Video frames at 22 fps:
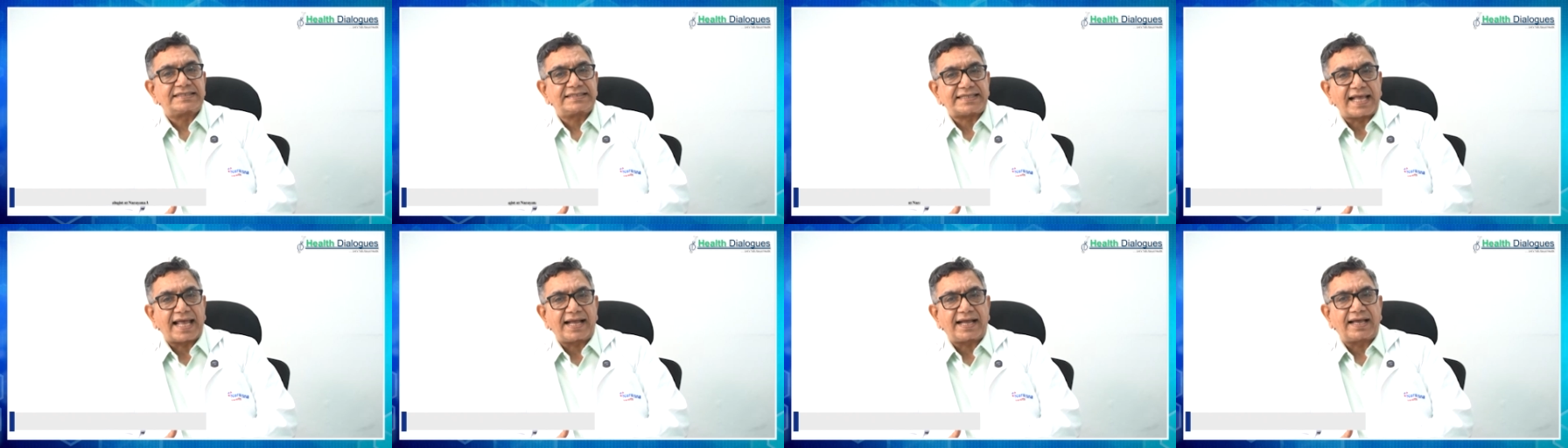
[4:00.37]

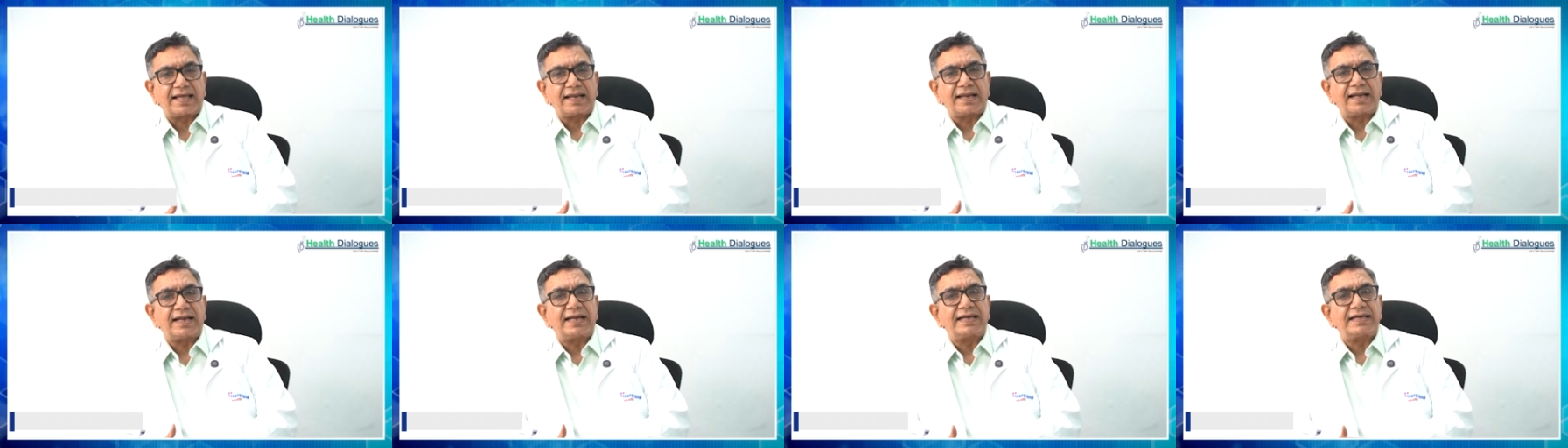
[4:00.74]

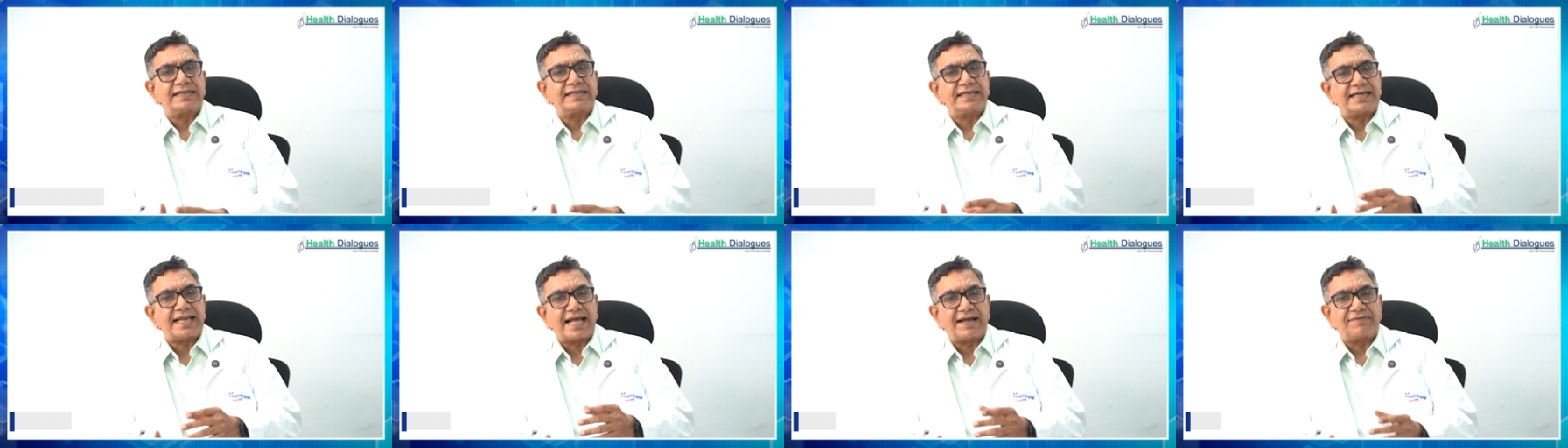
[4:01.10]

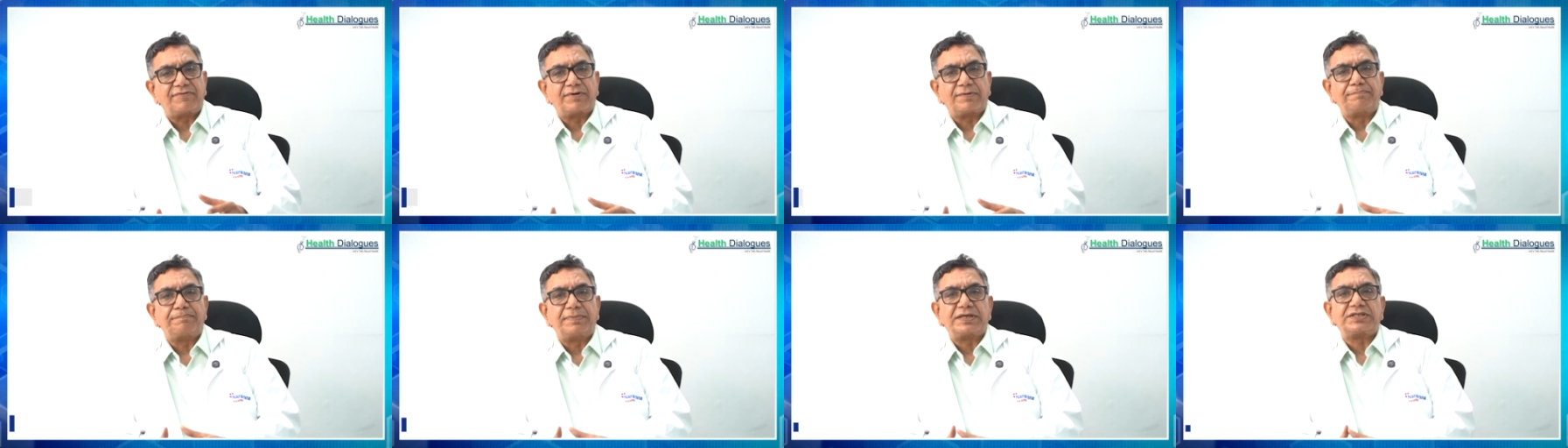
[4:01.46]
saccharin, did
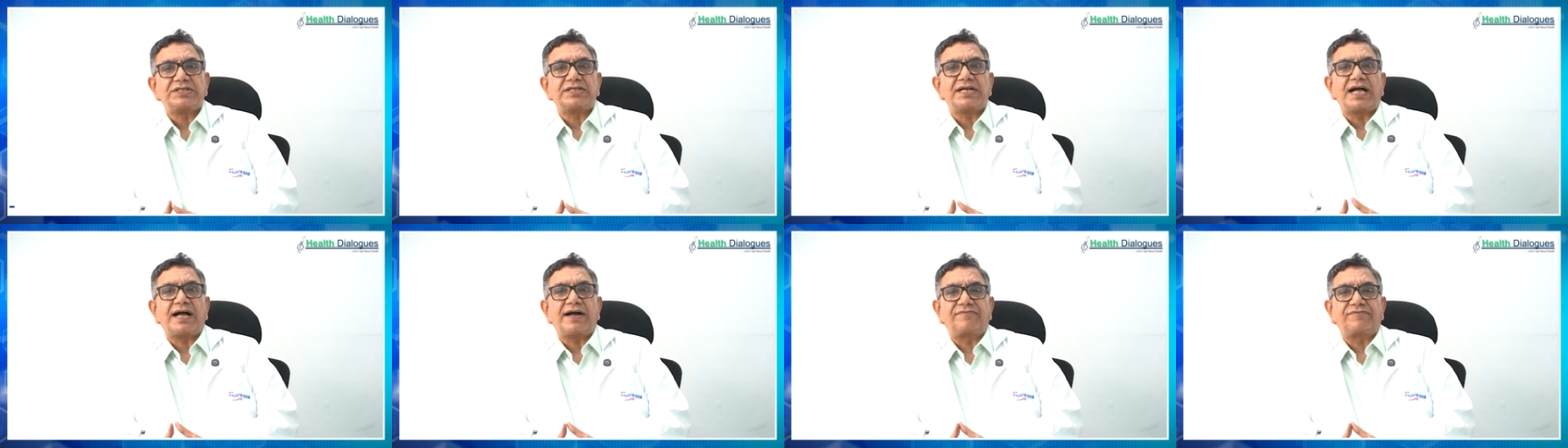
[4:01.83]
have a
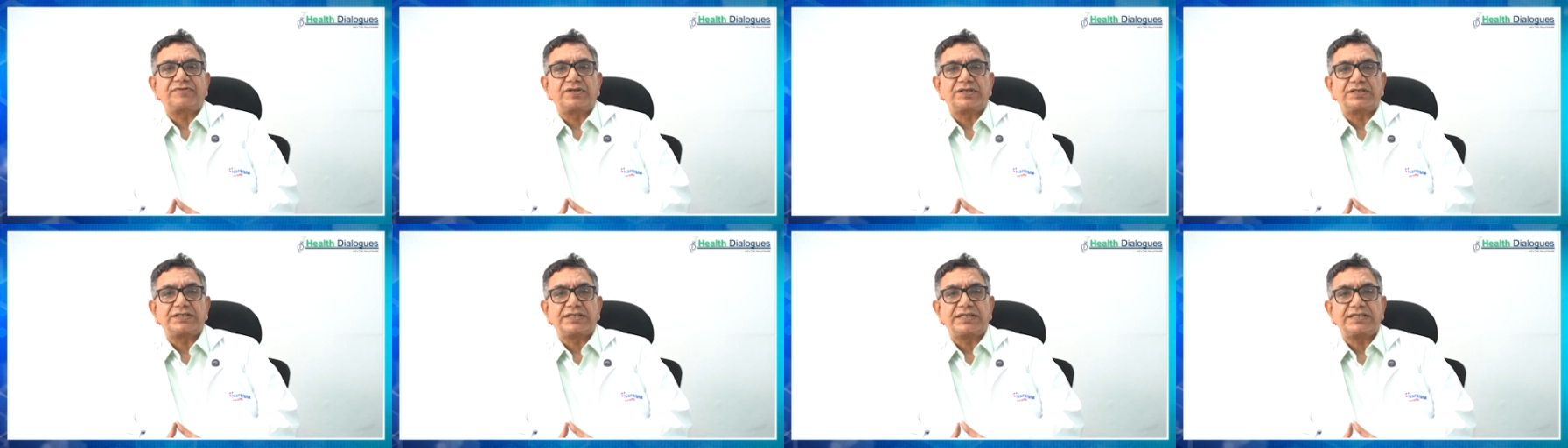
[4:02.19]
bitter
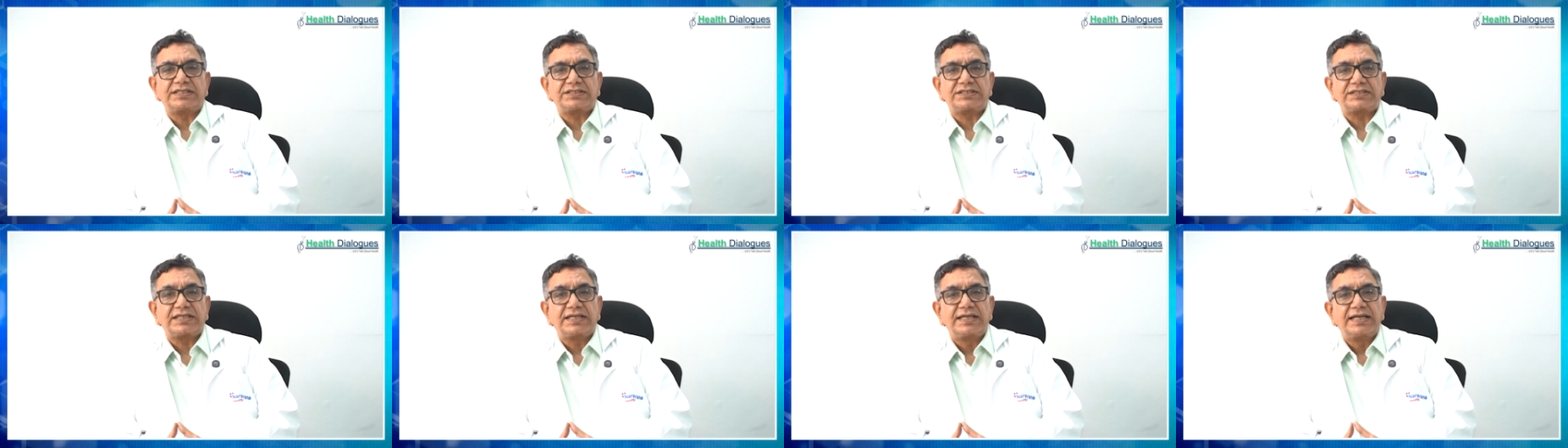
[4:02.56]

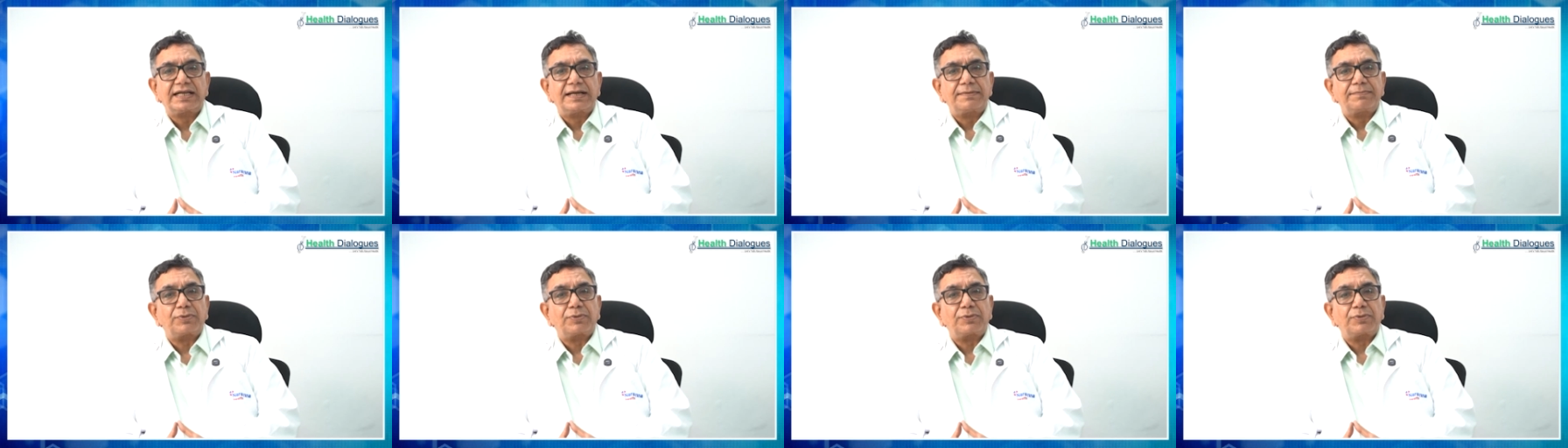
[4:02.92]
aftertaste,